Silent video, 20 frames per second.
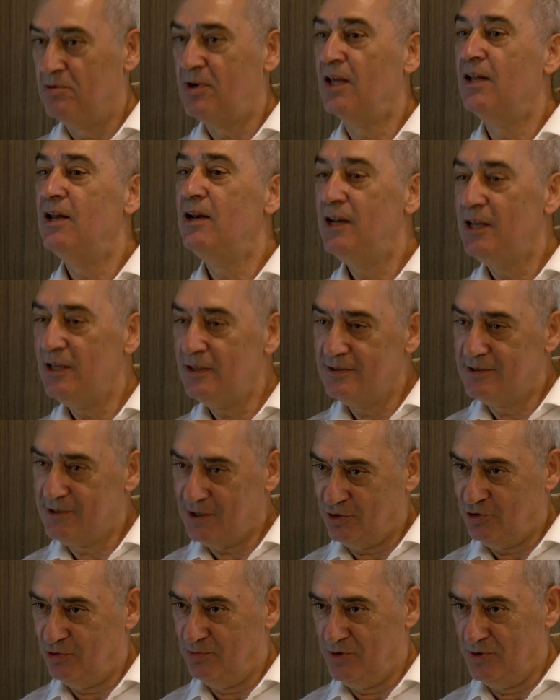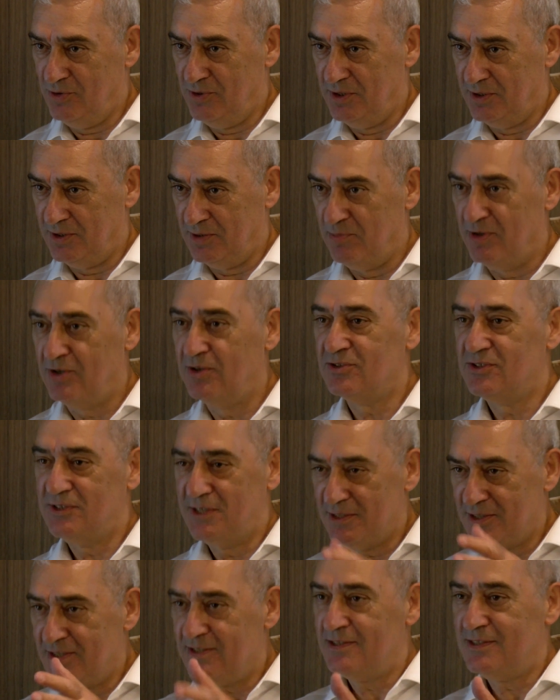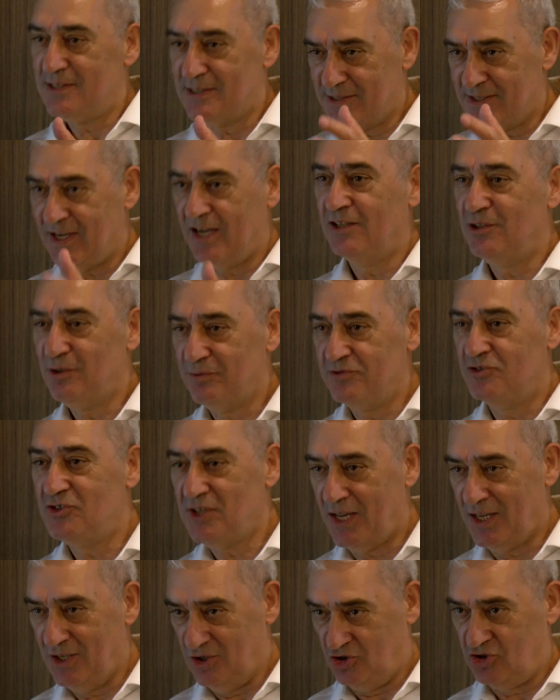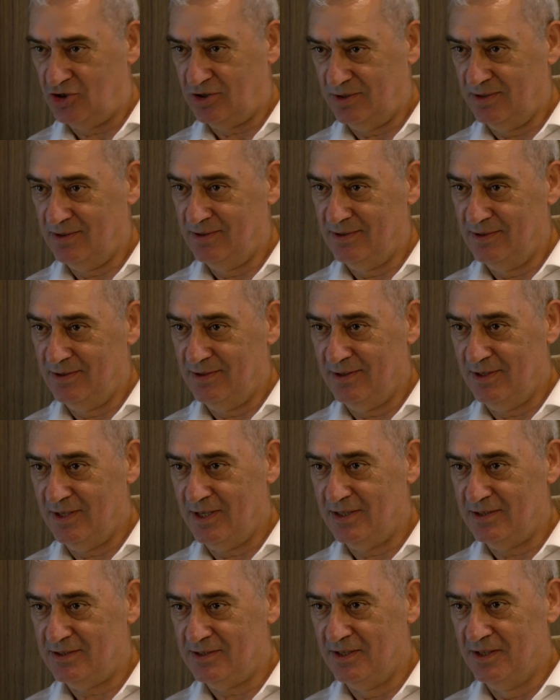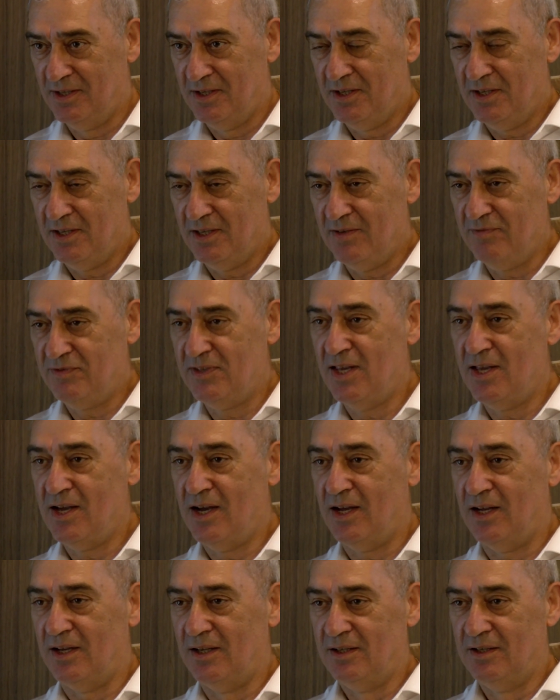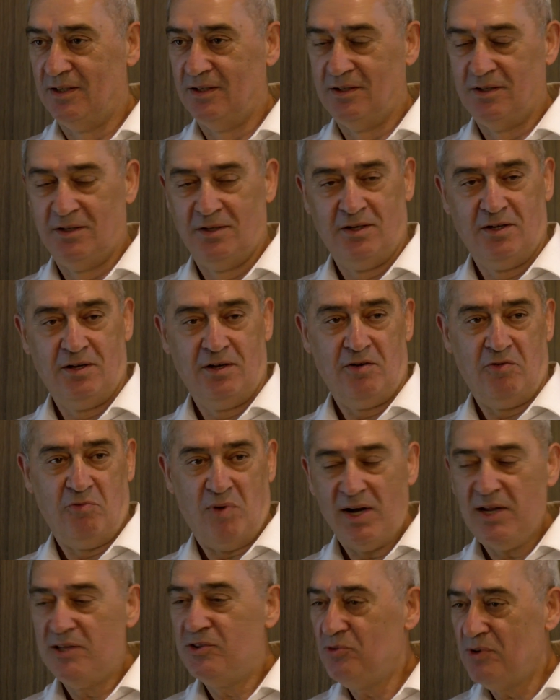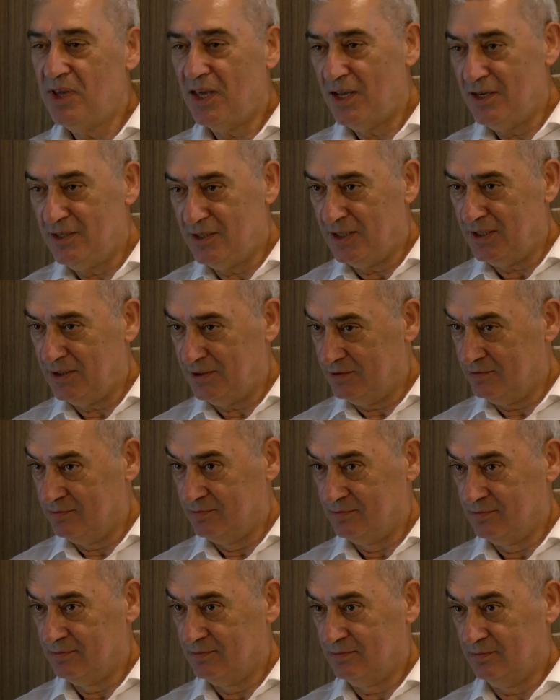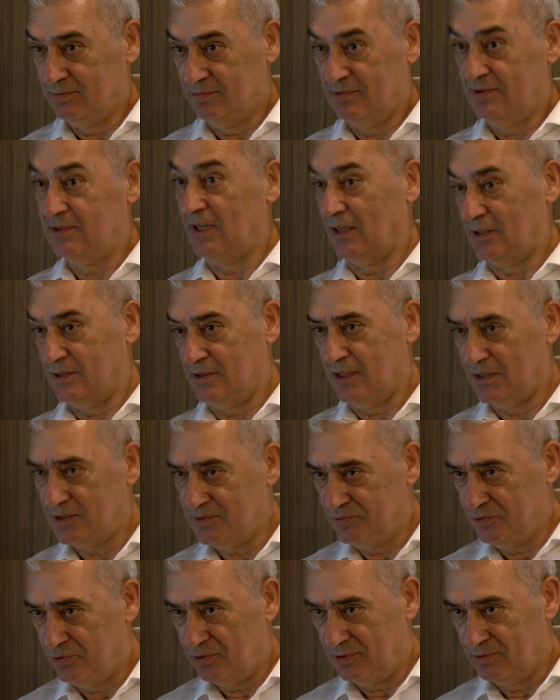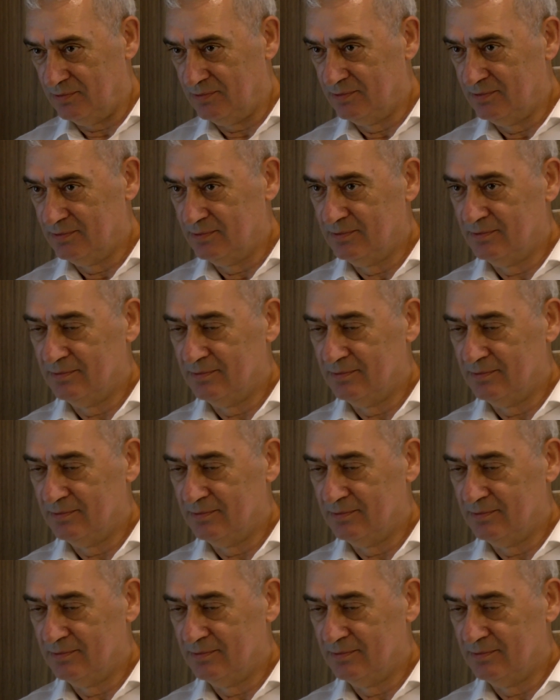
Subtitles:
who can lead the community, because this is the sign of change, yes? If they are well-educated, successful,